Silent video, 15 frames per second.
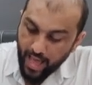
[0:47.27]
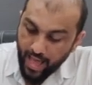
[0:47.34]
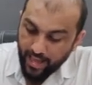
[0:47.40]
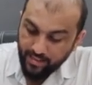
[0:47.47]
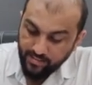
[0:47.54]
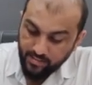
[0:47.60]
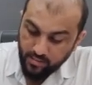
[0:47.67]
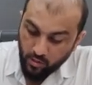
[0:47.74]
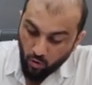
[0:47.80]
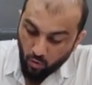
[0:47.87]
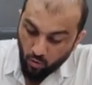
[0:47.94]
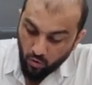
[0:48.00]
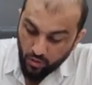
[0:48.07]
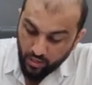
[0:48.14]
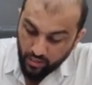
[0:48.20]
as the
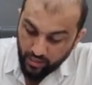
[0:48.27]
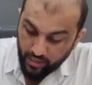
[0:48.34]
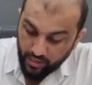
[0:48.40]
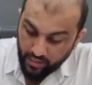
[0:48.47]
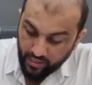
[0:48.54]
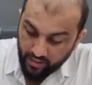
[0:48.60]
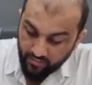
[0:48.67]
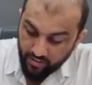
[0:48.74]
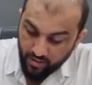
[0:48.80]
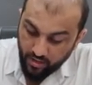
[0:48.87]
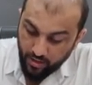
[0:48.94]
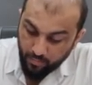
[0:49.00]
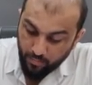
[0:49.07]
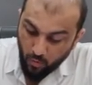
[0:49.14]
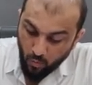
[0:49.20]
alternate given
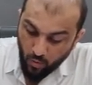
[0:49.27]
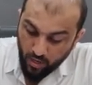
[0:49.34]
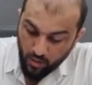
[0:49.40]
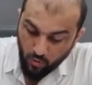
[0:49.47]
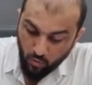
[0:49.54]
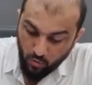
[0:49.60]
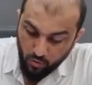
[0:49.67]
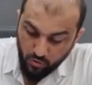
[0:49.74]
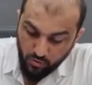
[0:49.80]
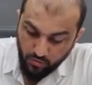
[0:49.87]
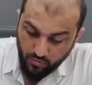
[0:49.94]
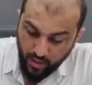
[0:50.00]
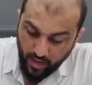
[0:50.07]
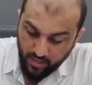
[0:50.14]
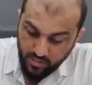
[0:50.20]
up when a course
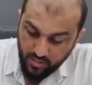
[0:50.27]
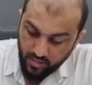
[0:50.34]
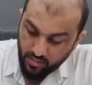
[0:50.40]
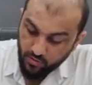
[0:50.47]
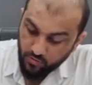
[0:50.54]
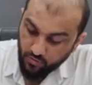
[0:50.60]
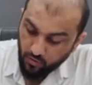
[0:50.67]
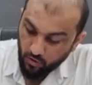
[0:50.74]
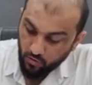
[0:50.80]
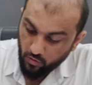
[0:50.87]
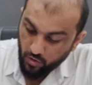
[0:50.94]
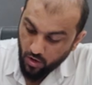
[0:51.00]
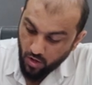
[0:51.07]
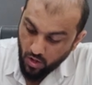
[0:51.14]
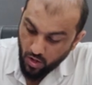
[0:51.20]
of action is
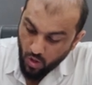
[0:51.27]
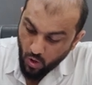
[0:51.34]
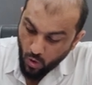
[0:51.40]
followed.